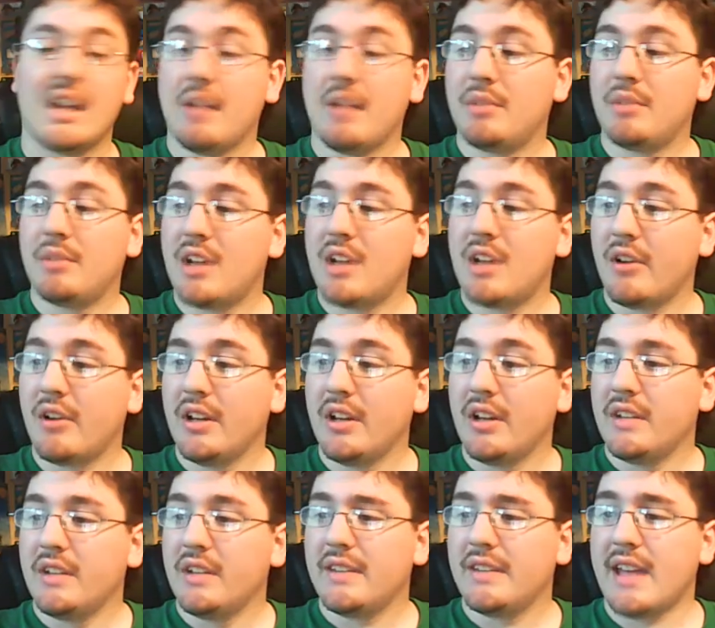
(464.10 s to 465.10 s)
But no,
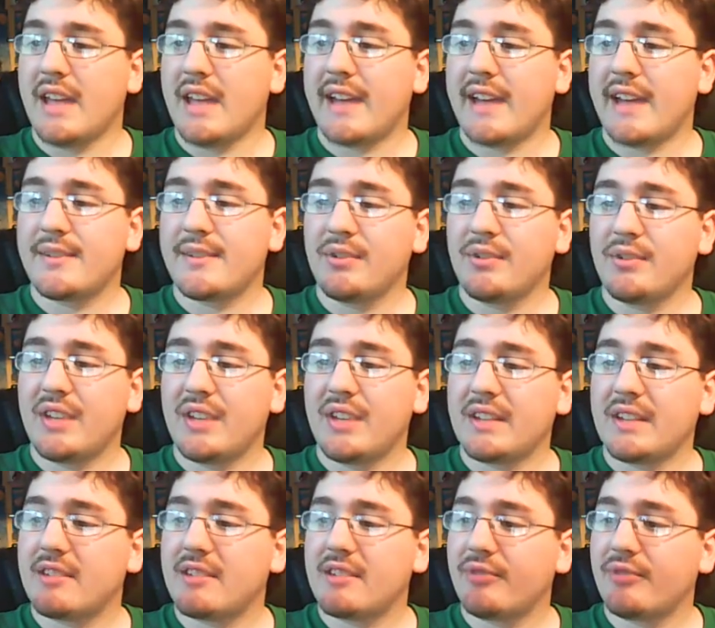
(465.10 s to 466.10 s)
the actual thing
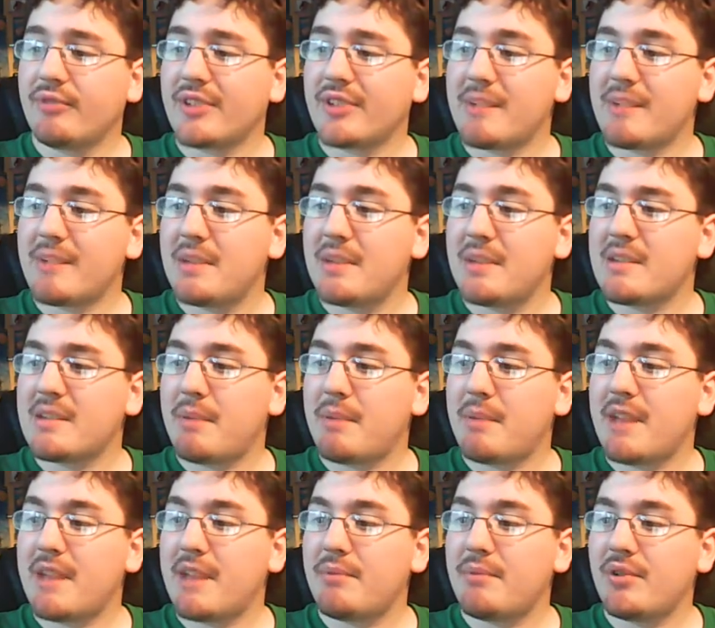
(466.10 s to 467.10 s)
itself looks like a piece of
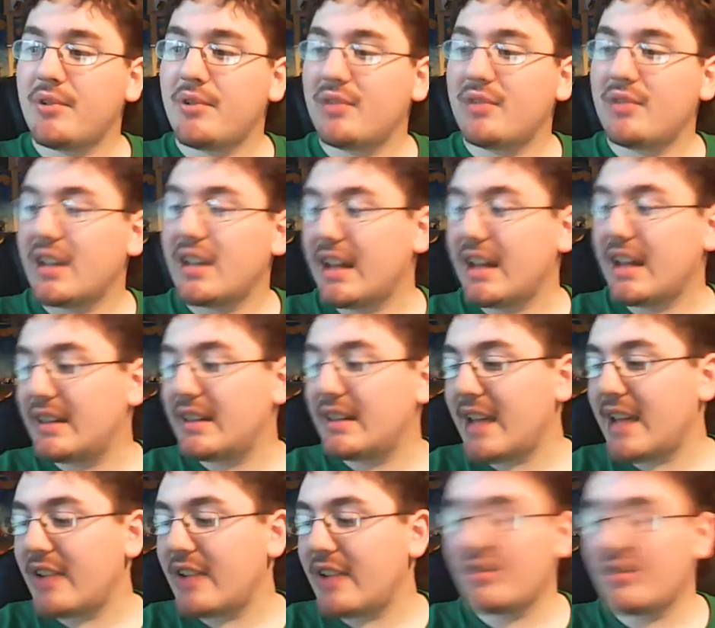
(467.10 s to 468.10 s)
paper they got
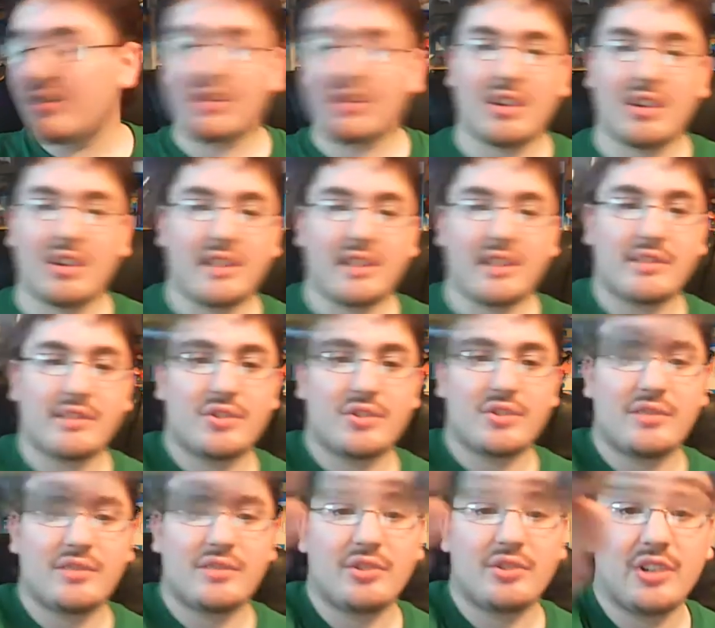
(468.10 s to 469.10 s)
attached to the car itself,
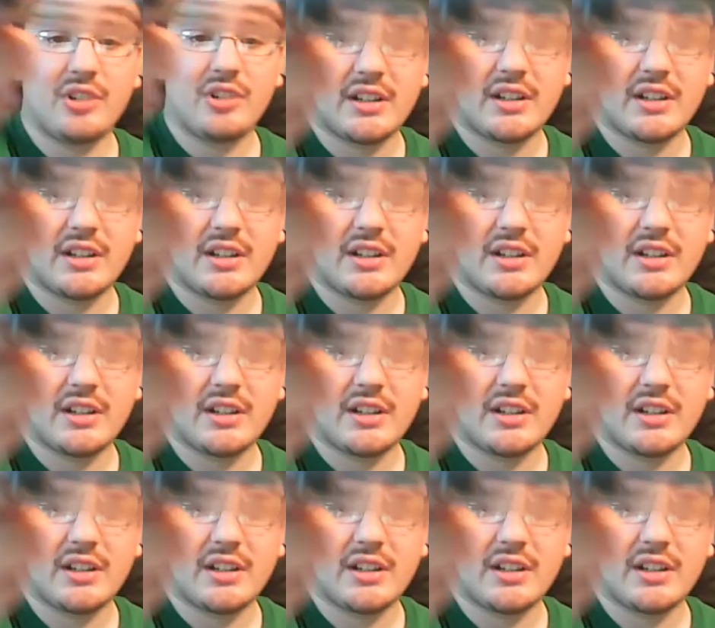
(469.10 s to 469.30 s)
because if you look